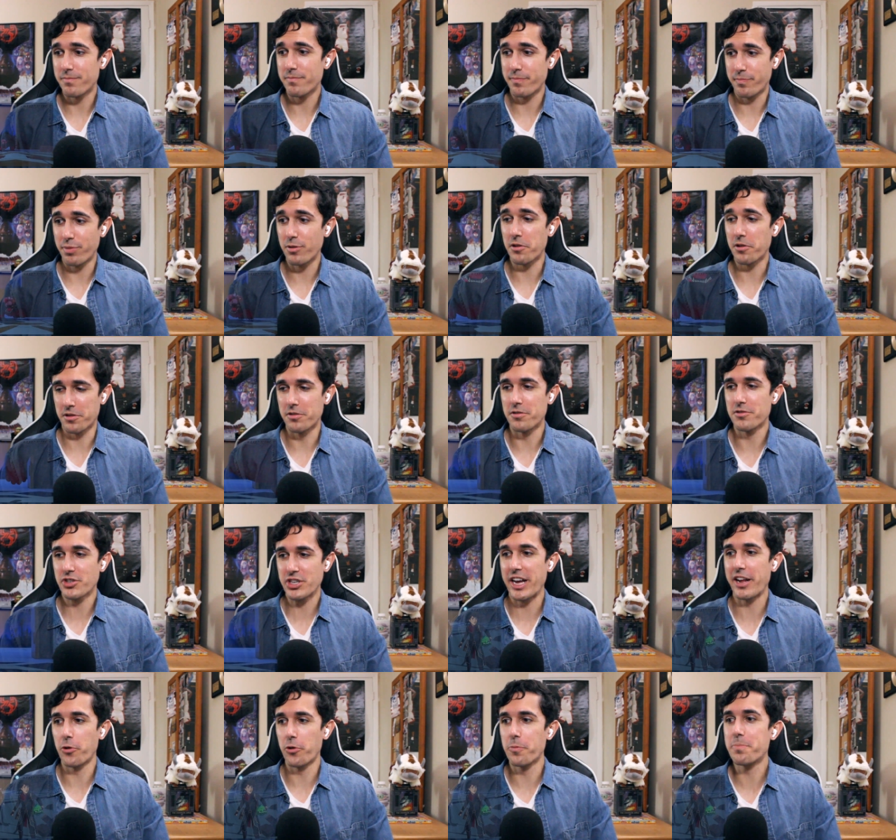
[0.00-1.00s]
Plural,
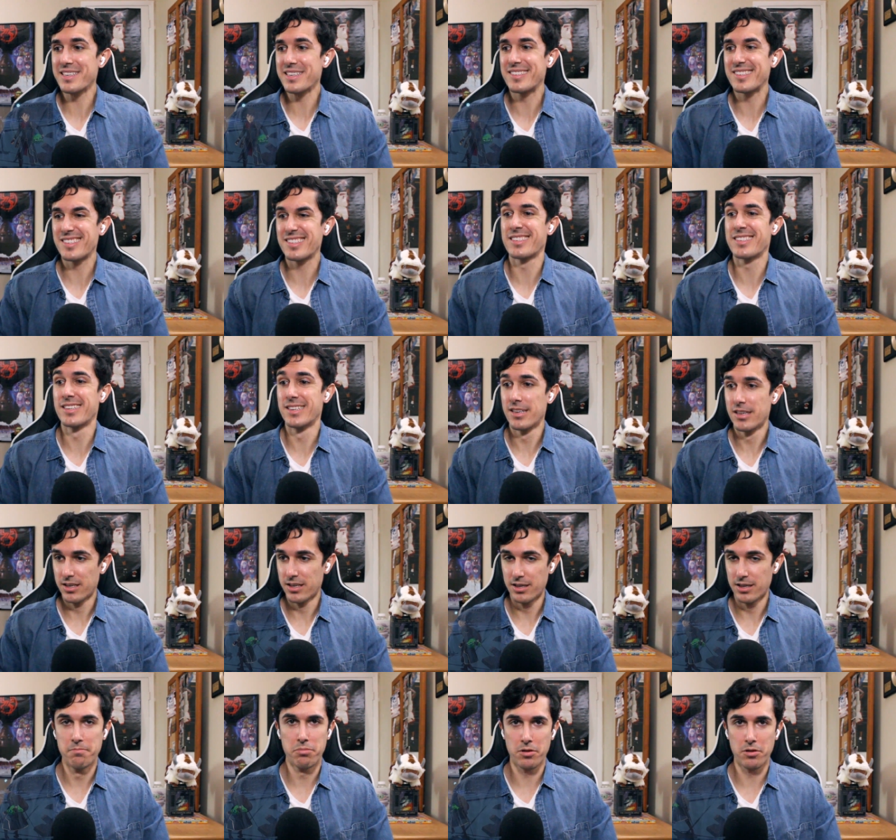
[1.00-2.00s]
shadow beasts.
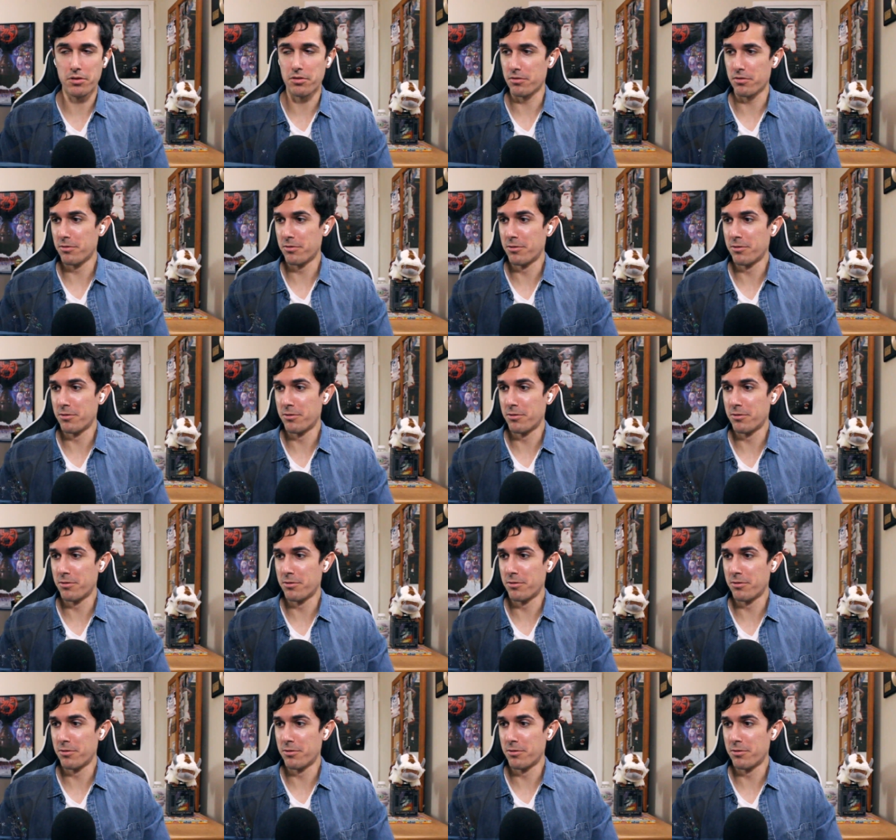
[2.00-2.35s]
Plural,